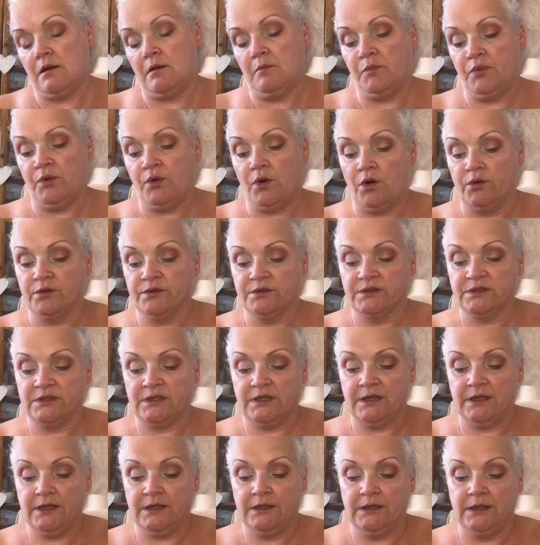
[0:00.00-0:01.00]
bronze,
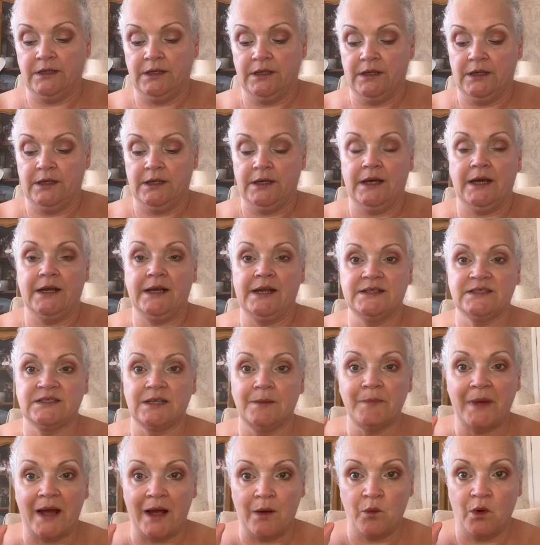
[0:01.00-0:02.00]
and it's the
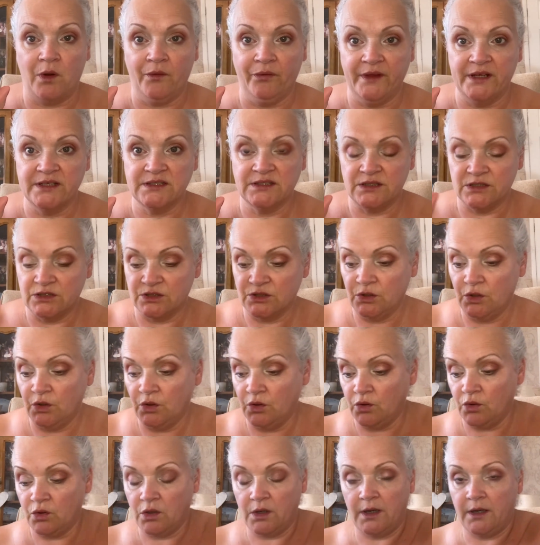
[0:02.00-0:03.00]
matte one. There's
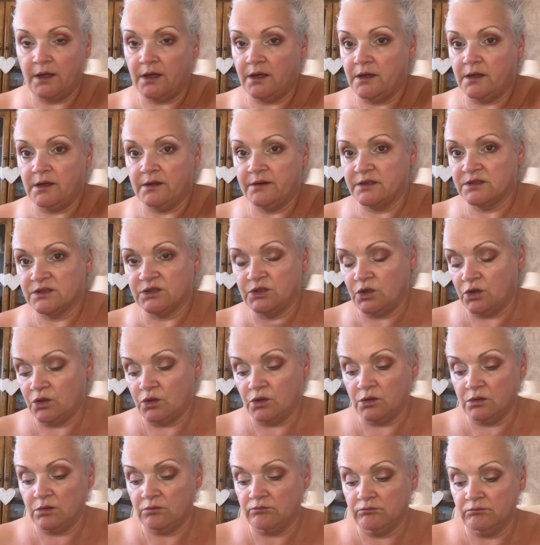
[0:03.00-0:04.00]

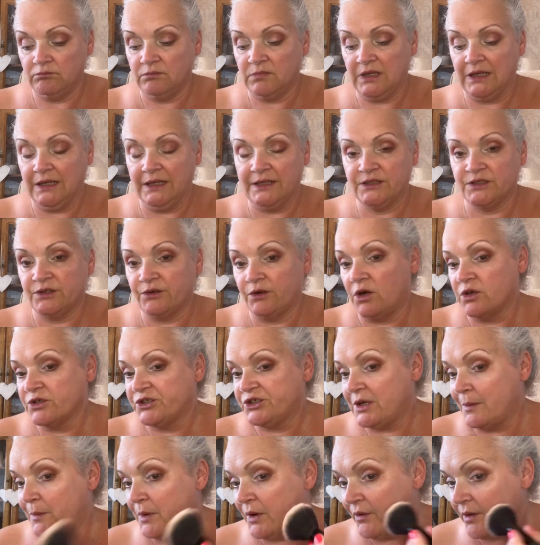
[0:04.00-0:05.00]
no glitter or
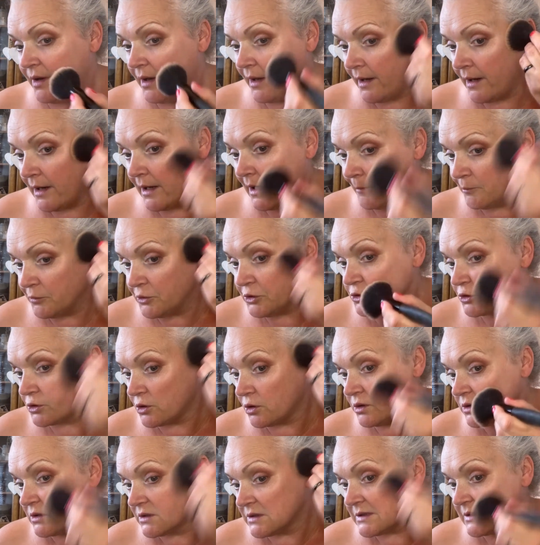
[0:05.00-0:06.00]
shimmer in it, and I'm just
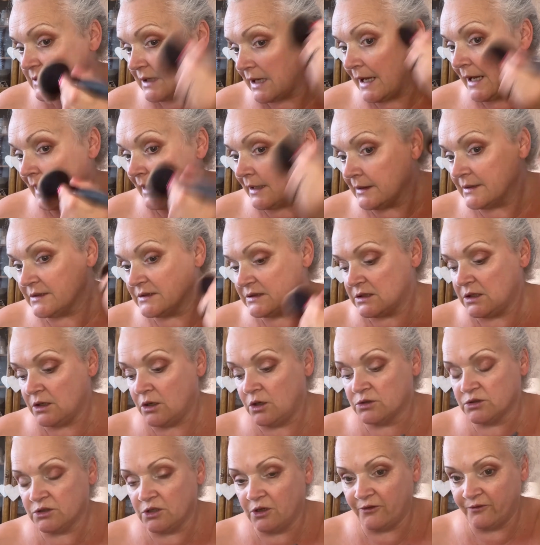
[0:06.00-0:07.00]
going to slightly
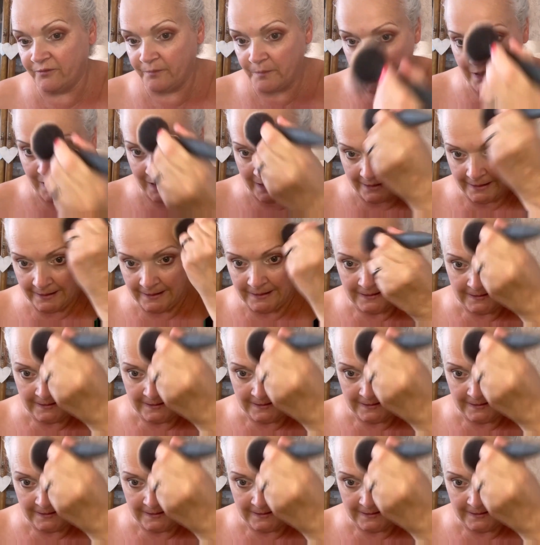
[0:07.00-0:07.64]
start off by